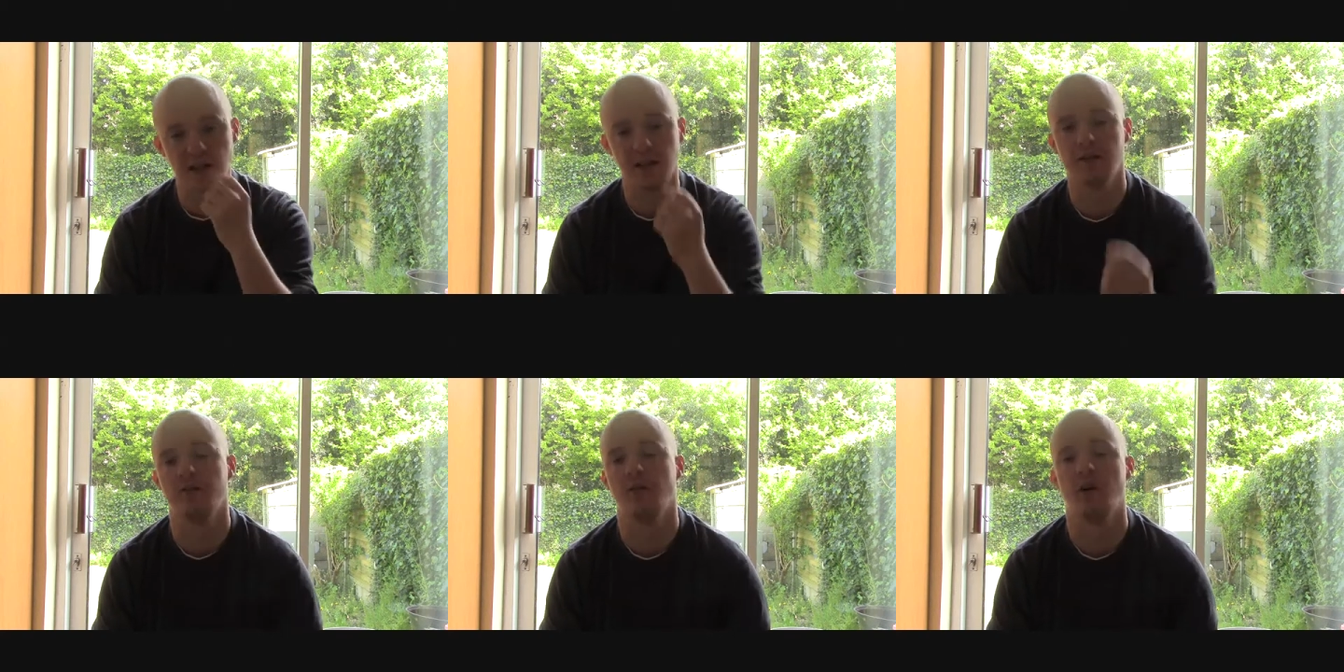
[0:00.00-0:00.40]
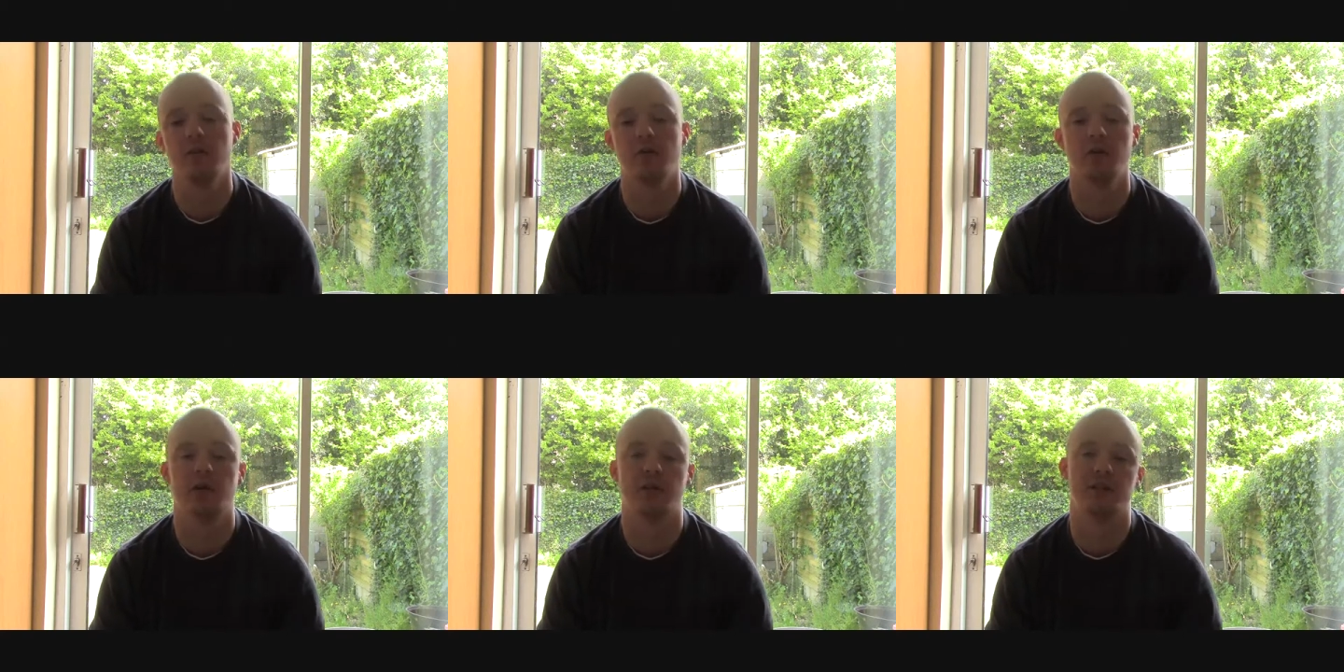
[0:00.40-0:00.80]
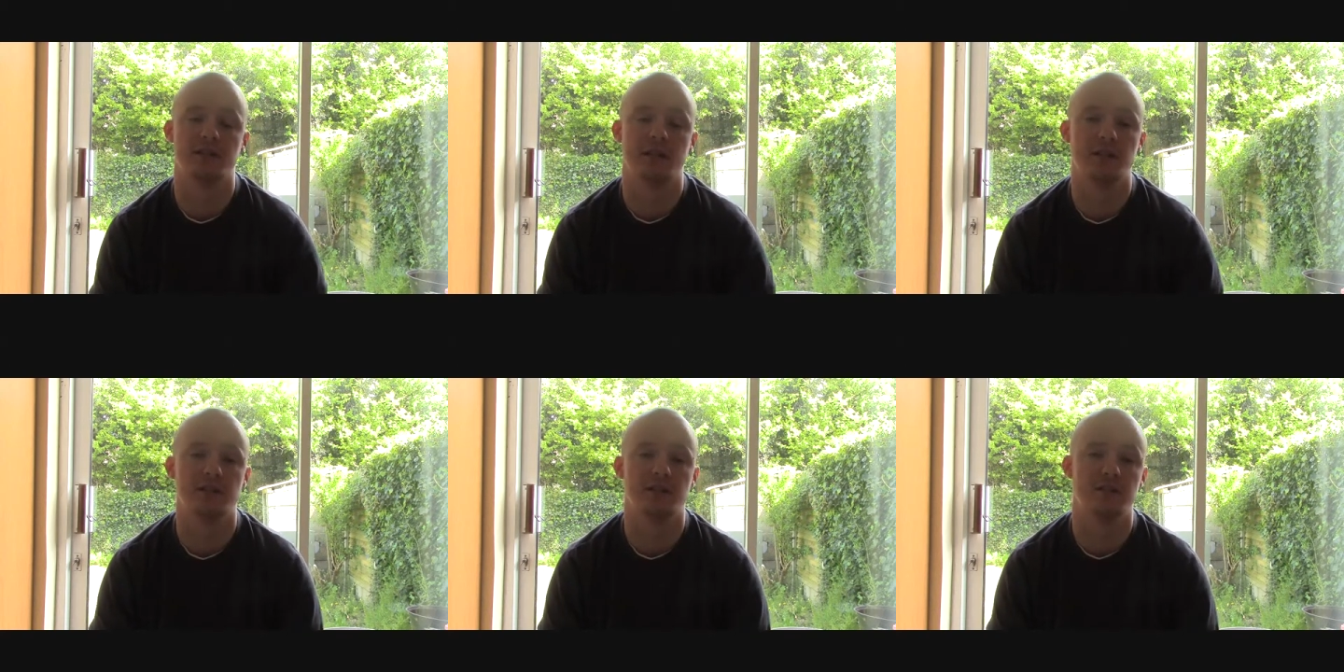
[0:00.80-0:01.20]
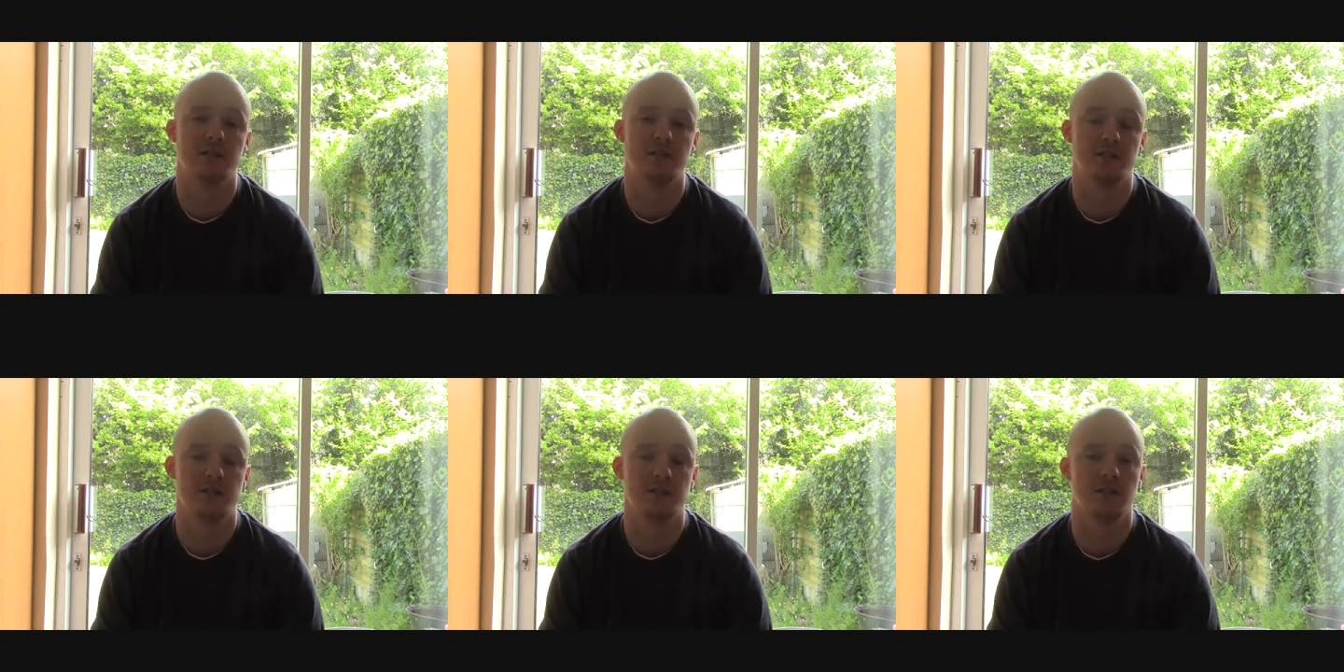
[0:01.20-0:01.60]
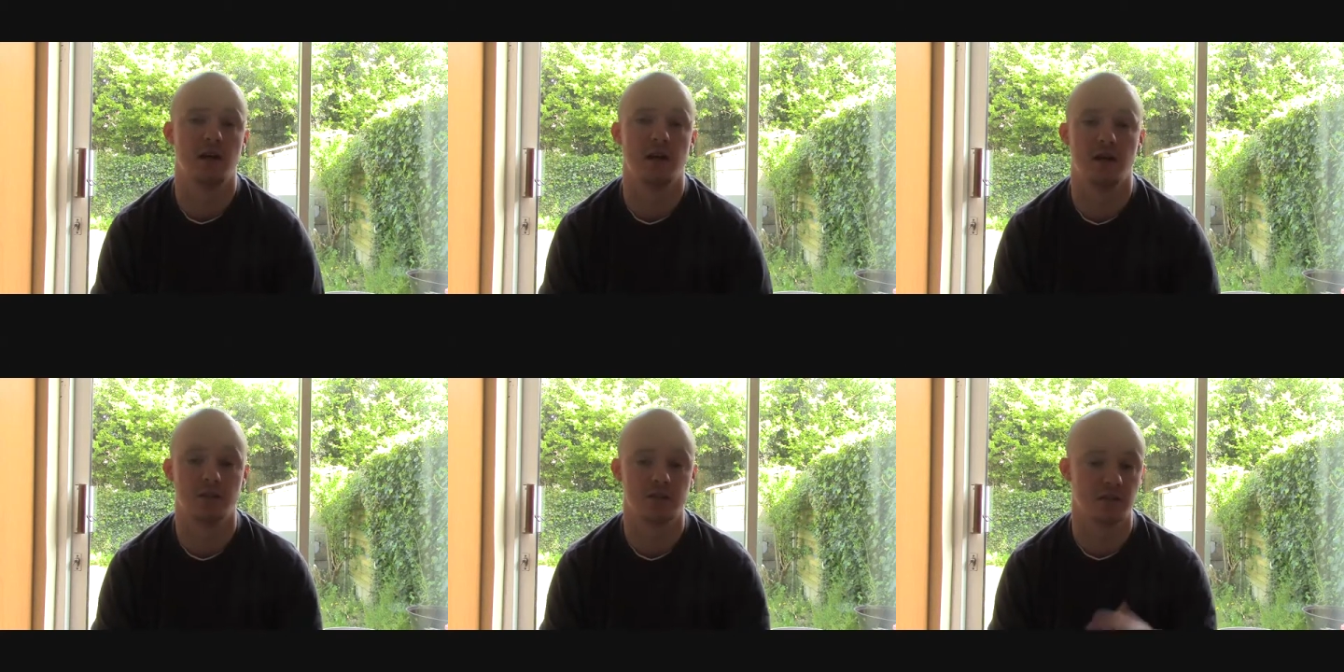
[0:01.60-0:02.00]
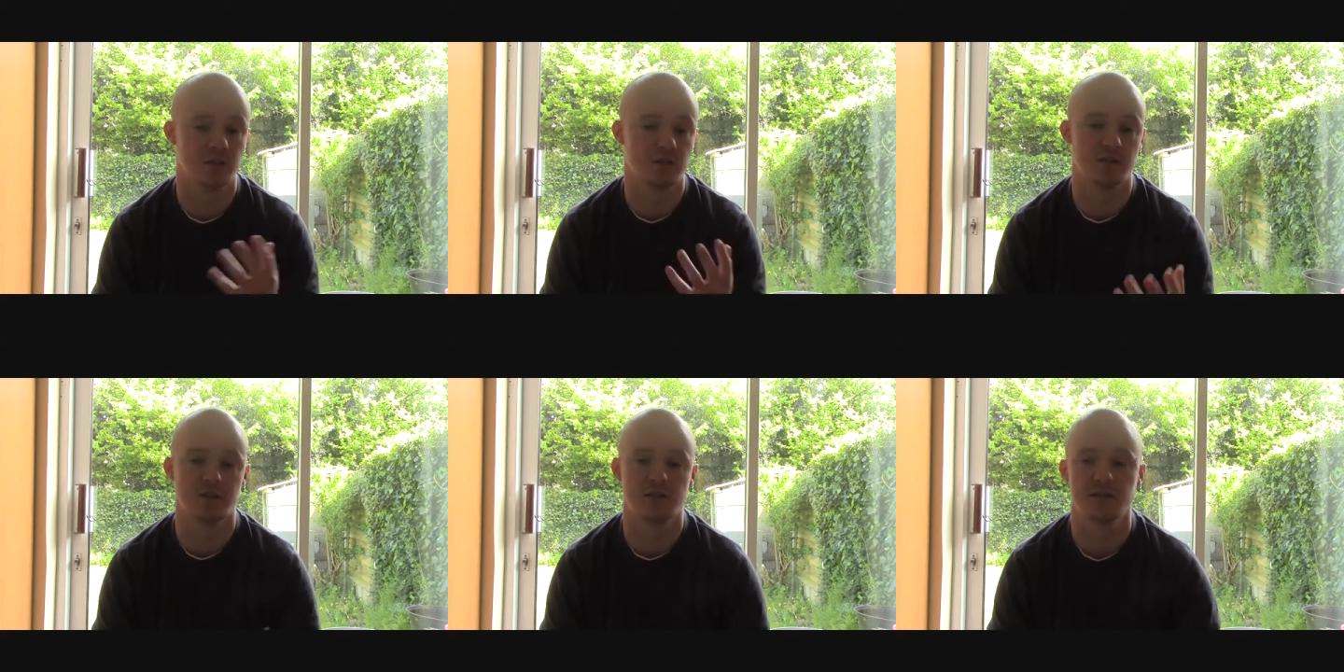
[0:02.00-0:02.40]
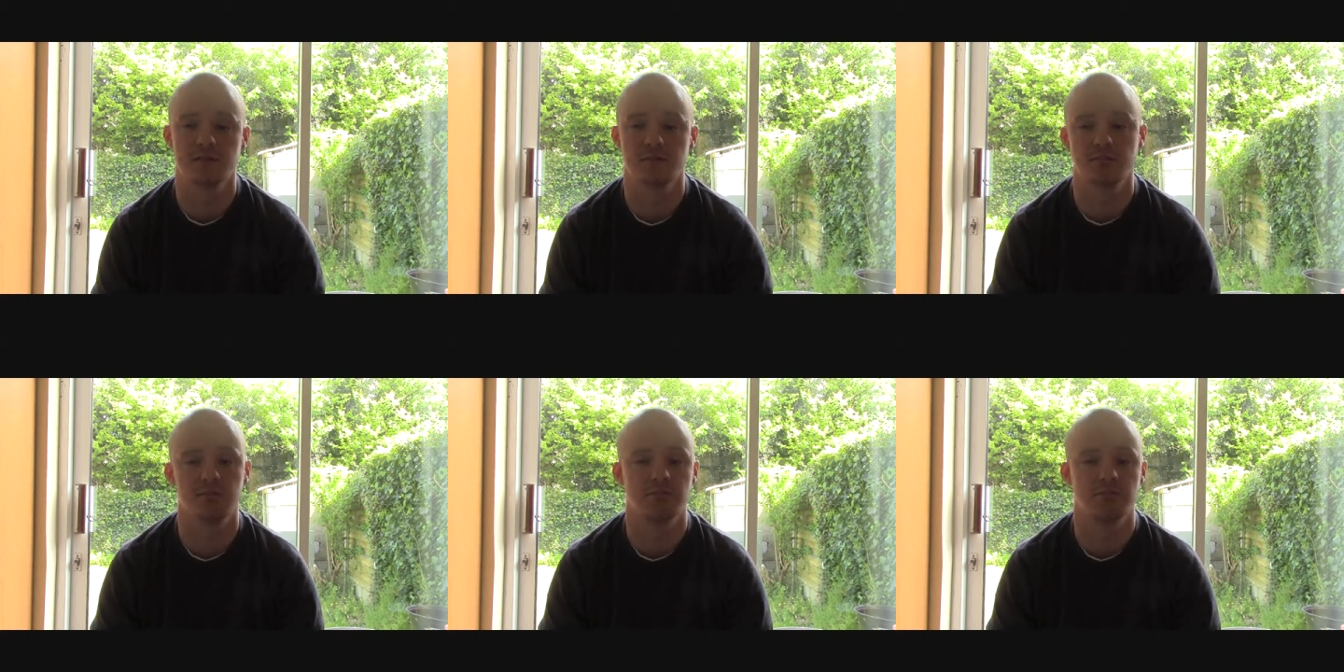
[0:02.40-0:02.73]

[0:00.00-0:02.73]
and involve organisations such as